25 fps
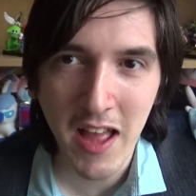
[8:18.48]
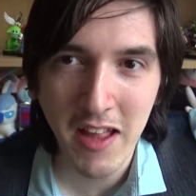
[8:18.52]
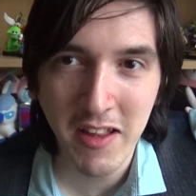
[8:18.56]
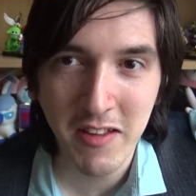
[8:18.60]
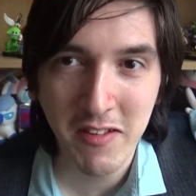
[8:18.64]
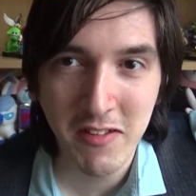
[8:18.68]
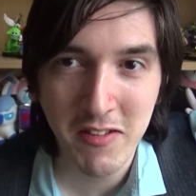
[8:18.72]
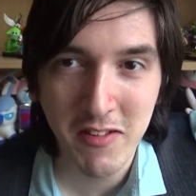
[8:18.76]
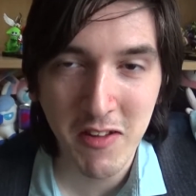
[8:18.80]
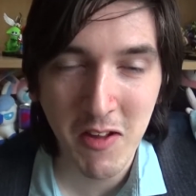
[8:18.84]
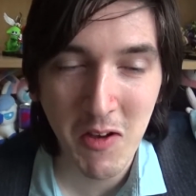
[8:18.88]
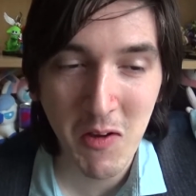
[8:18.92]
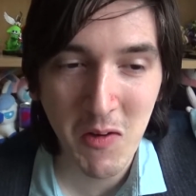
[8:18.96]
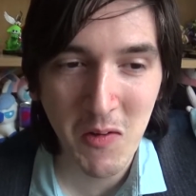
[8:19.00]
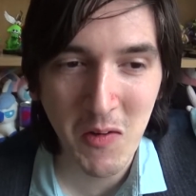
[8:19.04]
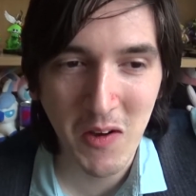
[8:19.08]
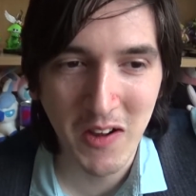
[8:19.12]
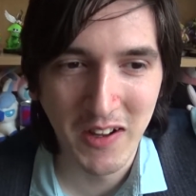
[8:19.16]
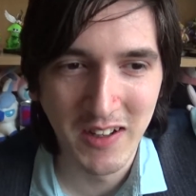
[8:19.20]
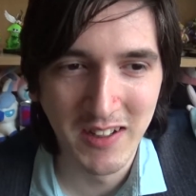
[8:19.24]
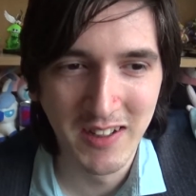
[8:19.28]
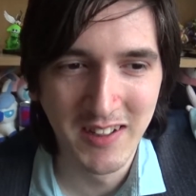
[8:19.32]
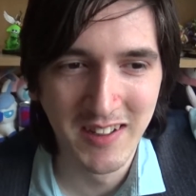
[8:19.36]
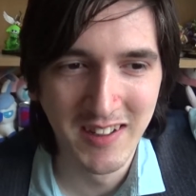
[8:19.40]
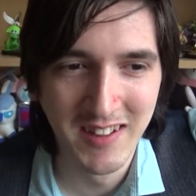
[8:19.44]
So
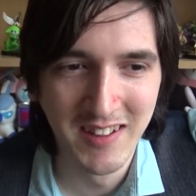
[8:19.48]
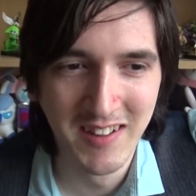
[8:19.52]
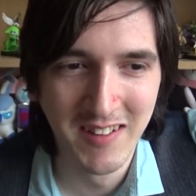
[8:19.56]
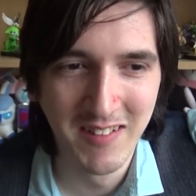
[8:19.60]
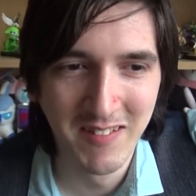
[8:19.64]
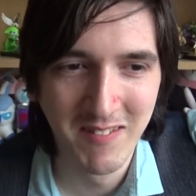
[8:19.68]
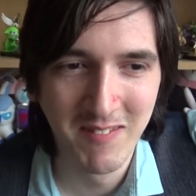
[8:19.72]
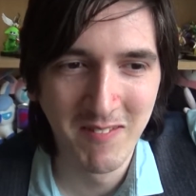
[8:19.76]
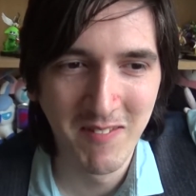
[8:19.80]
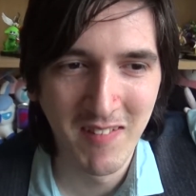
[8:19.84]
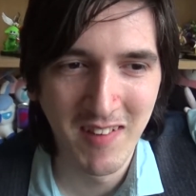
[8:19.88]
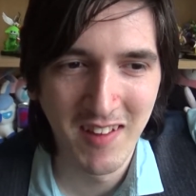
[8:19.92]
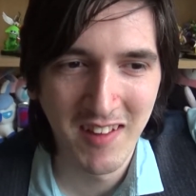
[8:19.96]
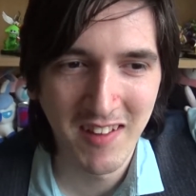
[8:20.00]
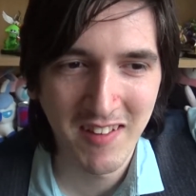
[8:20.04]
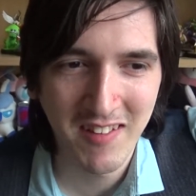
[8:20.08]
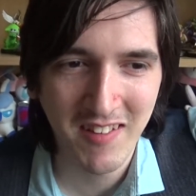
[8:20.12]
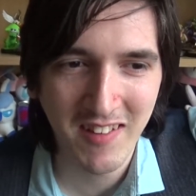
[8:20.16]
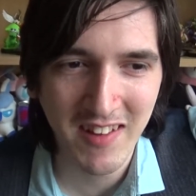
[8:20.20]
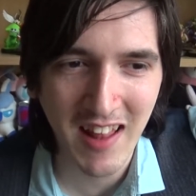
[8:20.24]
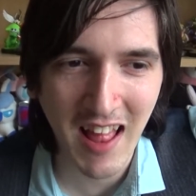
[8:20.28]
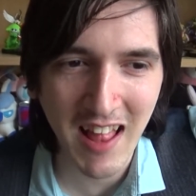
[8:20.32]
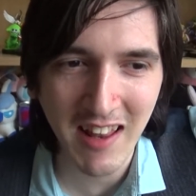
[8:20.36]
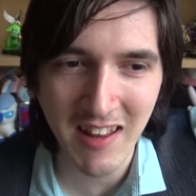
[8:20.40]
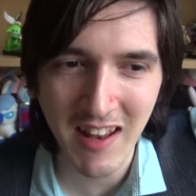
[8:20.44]

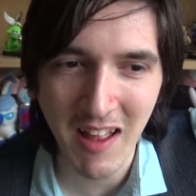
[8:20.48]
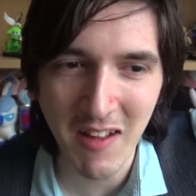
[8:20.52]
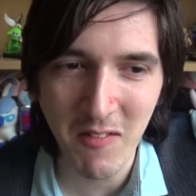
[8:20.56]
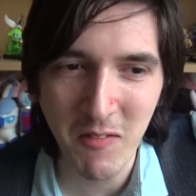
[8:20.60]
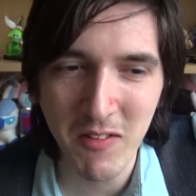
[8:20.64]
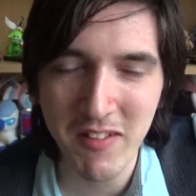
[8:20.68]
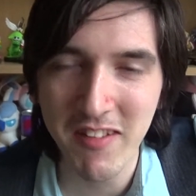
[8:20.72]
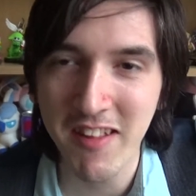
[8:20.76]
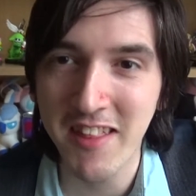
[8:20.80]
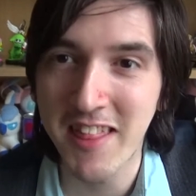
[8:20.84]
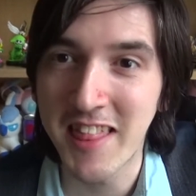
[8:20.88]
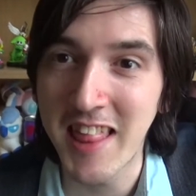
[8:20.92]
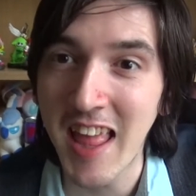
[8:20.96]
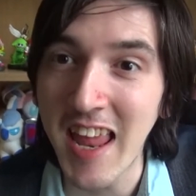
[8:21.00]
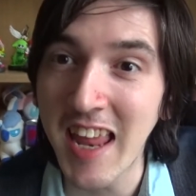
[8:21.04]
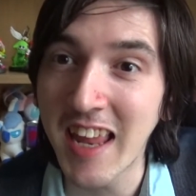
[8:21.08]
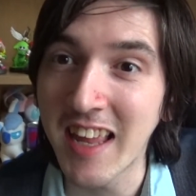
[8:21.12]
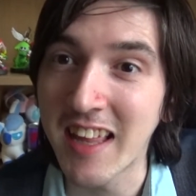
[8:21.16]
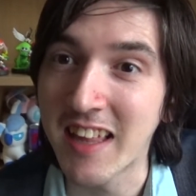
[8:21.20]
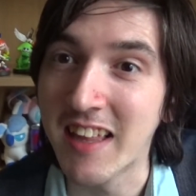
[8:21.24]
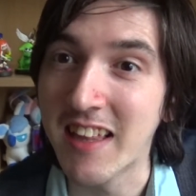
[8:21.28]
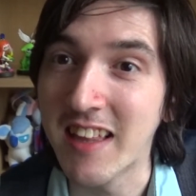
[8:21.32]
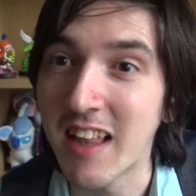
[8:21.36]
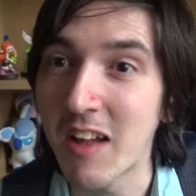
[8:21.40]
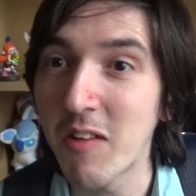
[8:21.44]
that was a
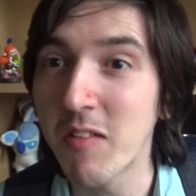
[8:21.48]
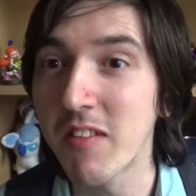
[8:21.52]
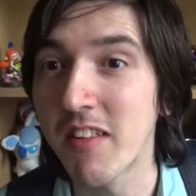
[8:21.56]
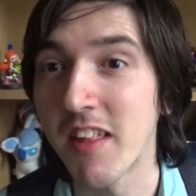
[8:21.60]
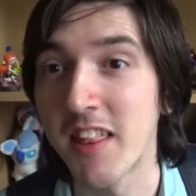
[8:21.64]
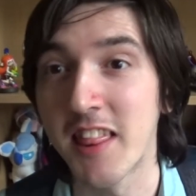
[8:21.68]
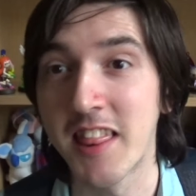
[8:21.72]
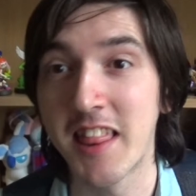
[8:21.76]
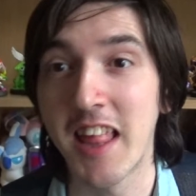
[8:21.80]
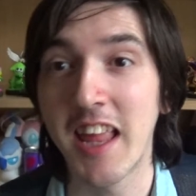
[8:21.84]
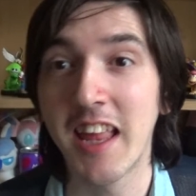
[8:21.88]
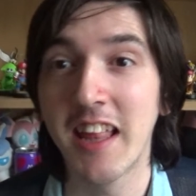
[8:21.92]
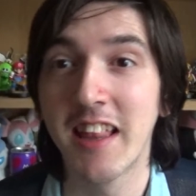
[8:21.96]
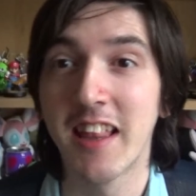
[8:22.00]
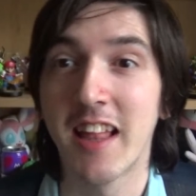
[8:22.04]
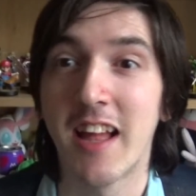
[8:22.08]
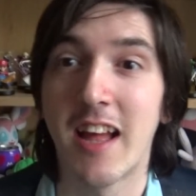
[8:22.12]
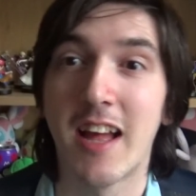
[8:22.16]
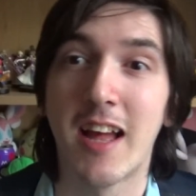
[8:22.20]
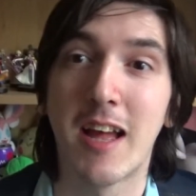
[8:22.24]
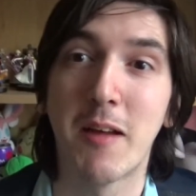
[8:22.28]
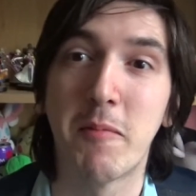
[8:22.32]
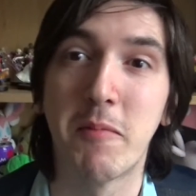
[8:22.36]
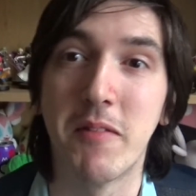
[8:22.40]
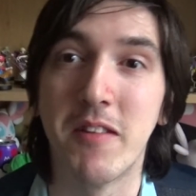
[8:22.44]
thing. That was a thing that
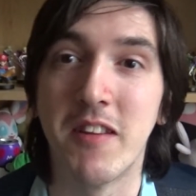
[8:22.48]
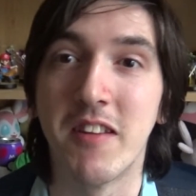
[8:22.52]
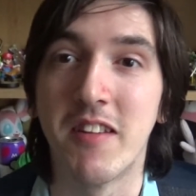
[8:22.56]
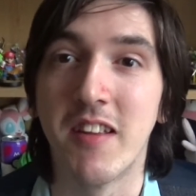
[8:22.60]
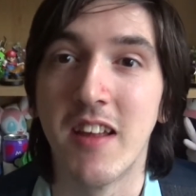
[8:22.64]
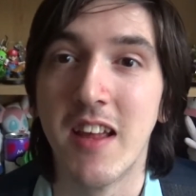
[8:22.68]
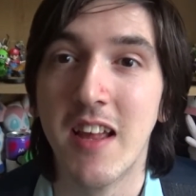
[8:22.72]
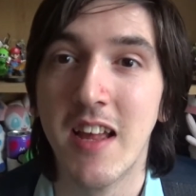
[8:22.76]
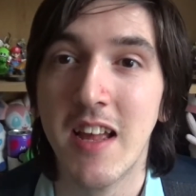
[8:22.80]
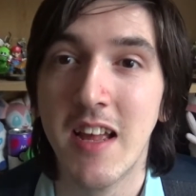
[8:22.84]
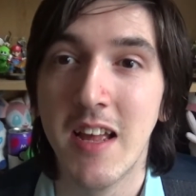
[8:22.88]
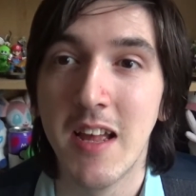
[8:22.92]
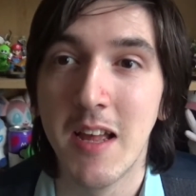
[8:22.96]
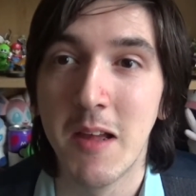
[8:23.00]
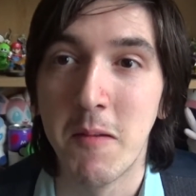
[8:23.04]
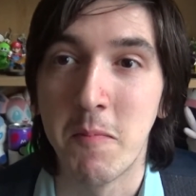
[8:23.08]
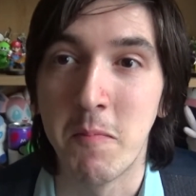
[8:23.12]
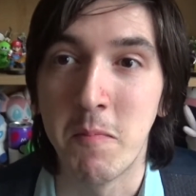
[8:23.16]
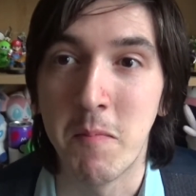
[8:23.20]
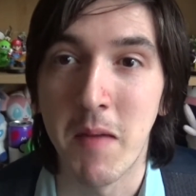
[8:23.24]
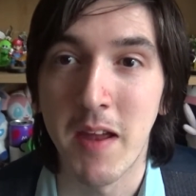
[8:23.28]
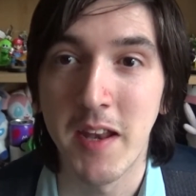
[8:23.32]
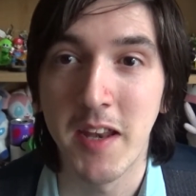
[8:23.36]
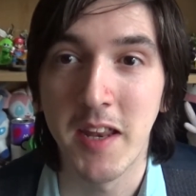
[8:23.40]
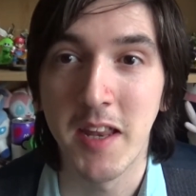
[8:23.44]
happened
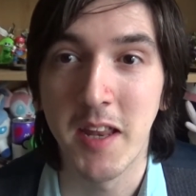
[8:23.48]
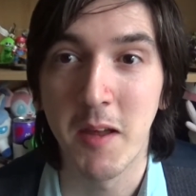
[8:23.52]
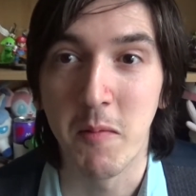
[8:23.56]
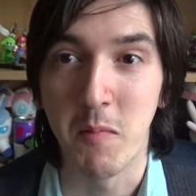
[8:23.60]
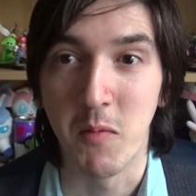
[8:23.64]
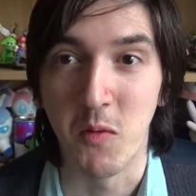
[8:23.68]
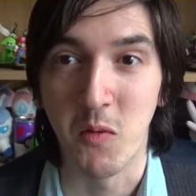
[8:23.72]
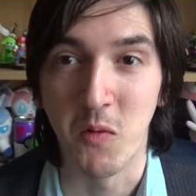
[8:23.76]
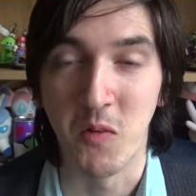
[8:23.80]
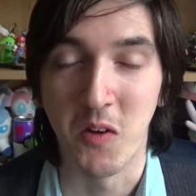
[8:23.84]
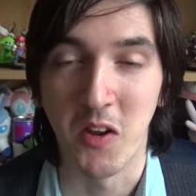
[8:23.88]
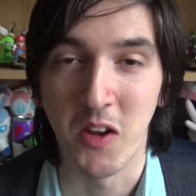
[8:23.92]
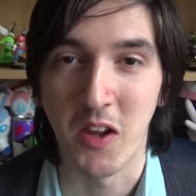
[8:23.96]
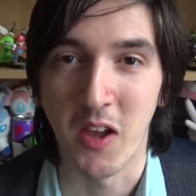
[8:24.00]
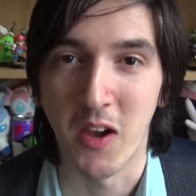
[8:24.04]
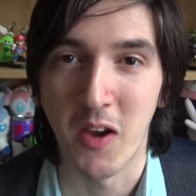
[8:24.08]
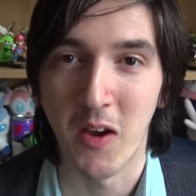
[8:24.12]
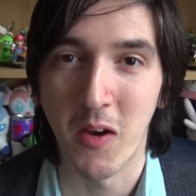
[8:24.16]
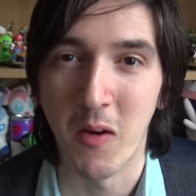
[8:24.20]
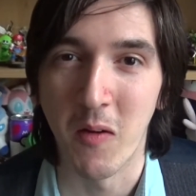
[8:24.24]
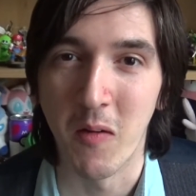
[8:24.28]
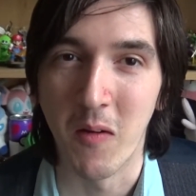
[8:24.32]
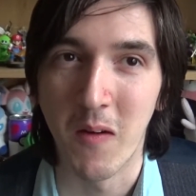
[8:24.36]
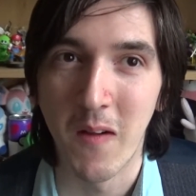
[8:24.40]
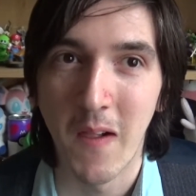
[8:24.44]
many a moon
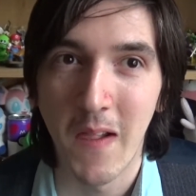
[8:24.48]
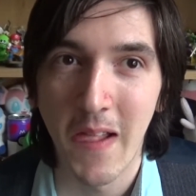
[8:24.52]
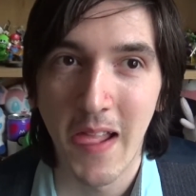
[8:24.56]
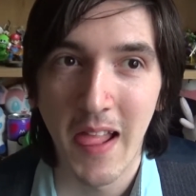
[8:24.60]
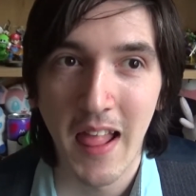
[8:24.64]
ago.